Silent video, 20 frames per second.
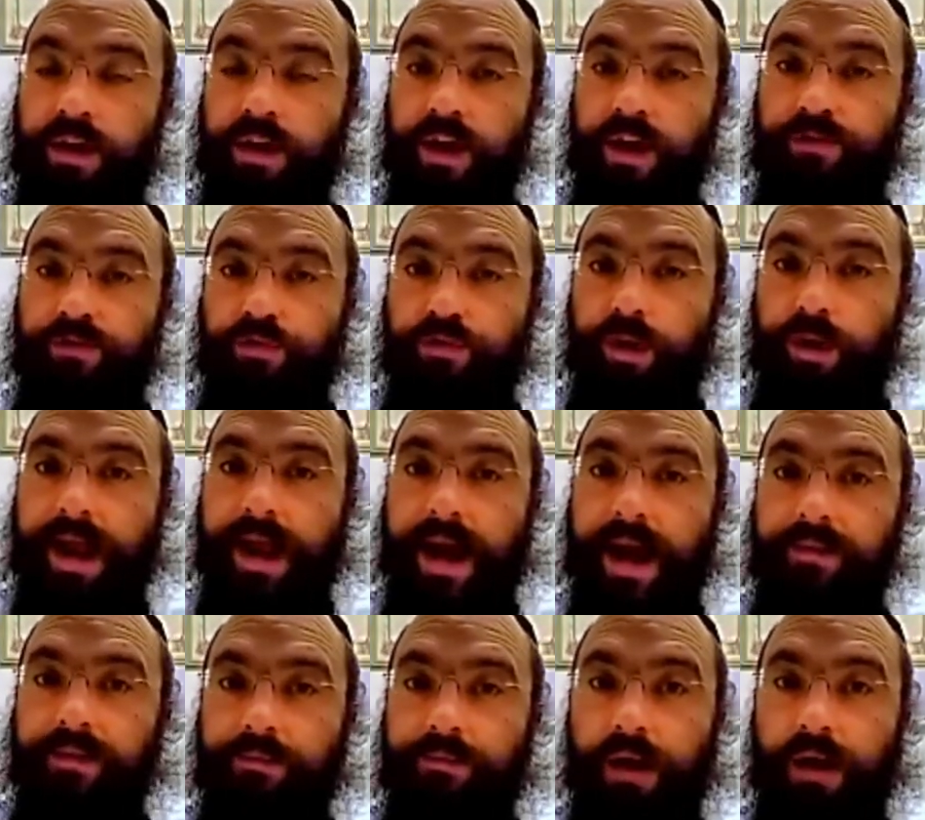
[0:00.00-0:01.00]
If we
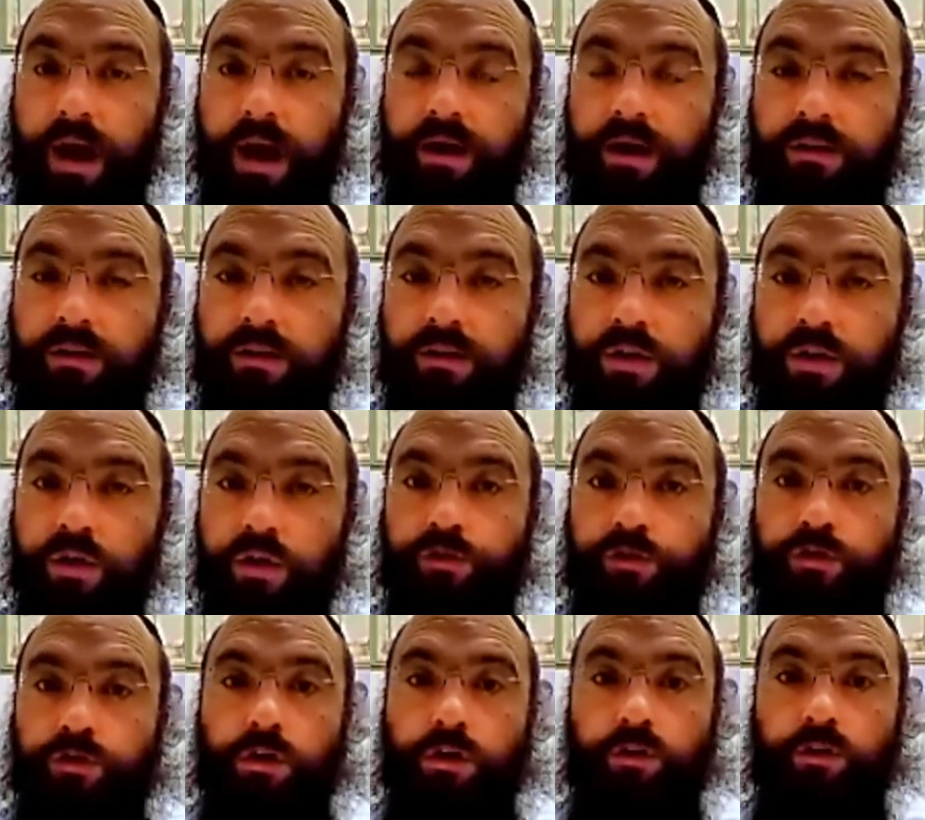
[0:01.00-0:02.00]
had in mind
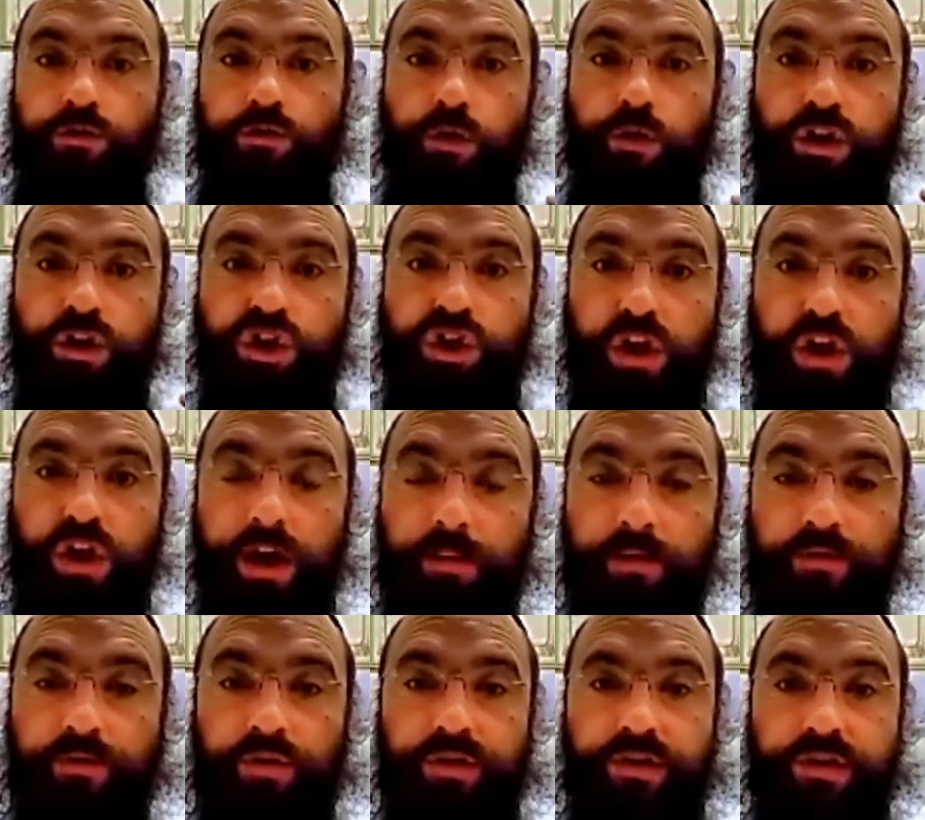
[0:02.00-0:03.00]
for a refuah
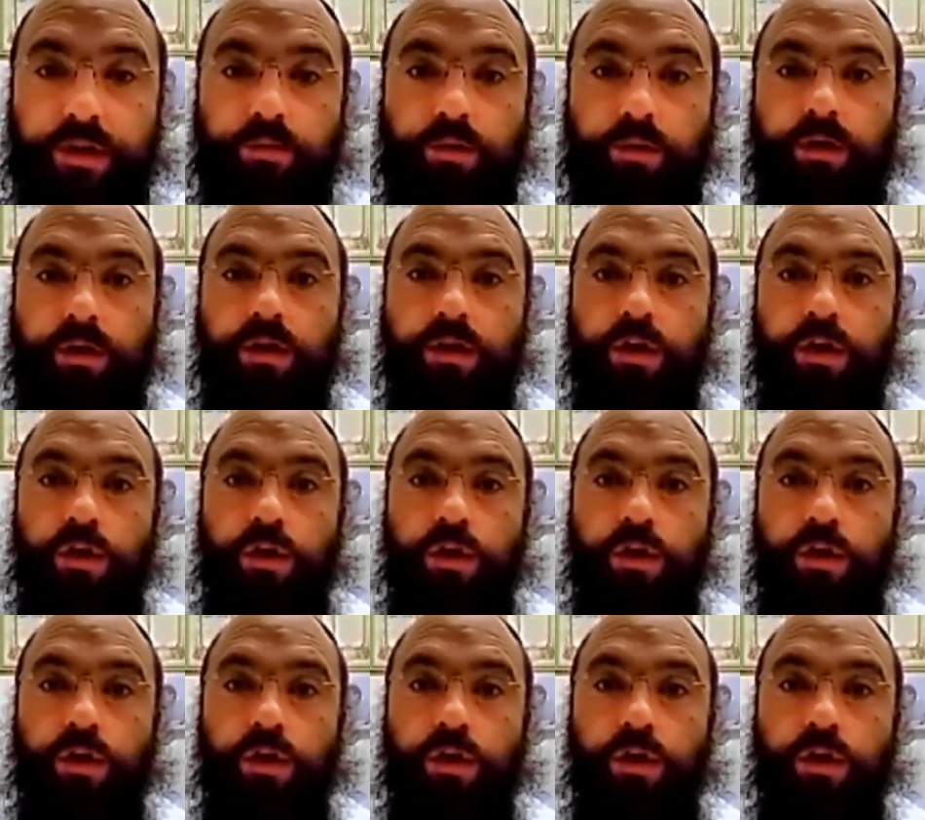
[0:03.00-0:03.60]
shleima for someone,